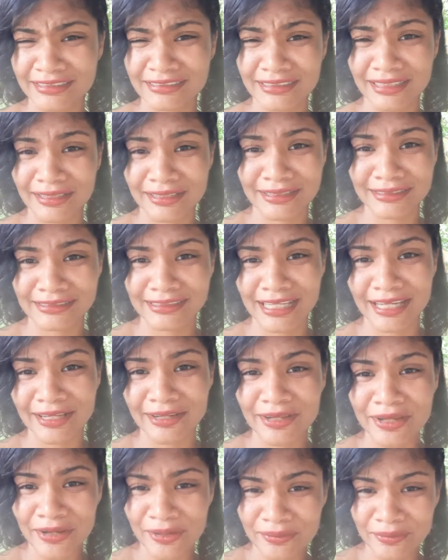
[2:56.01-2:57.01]
It's
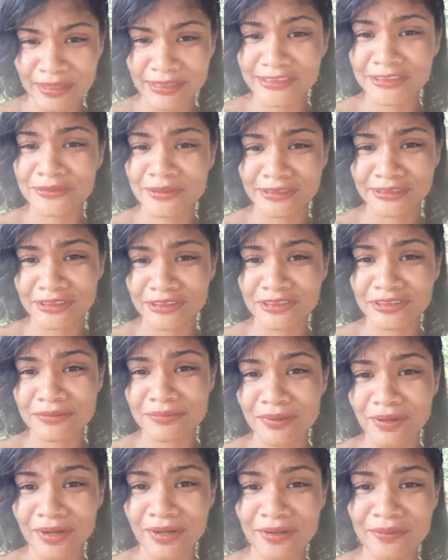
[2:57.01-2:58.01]
that crazy transition
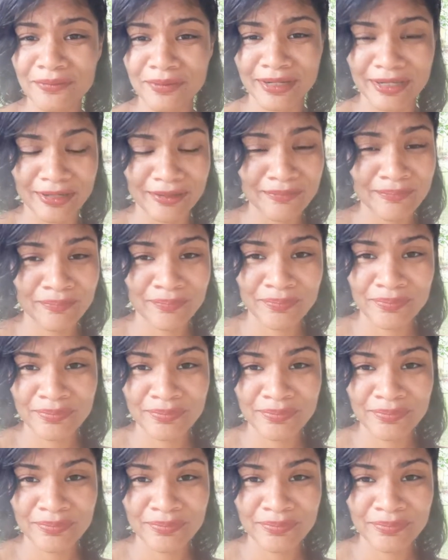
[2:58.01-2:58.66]
part where